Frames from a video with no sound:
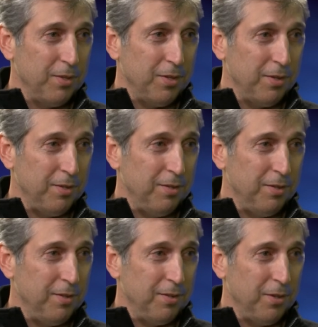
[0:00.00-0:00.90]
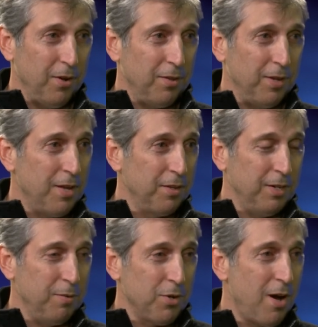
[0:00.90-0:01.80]
the other
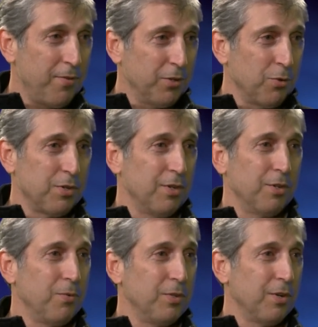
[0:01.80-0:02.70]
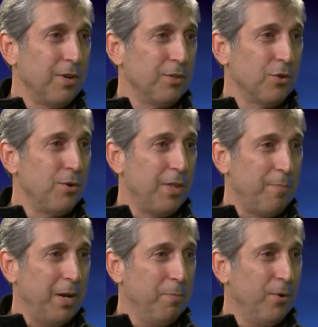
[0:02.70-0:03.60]
team's offense wasn't going to score
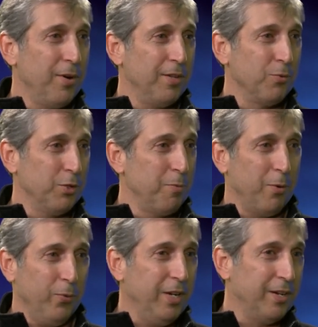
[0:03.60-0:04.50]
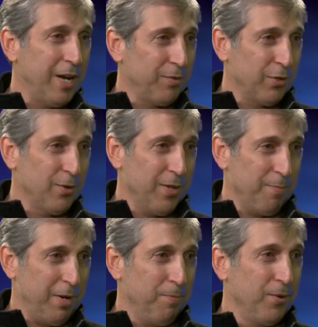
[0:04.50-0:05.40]
that many points, which meant we didn't have to score
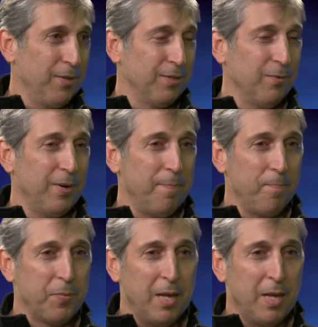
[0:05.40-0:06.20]
that many points to win.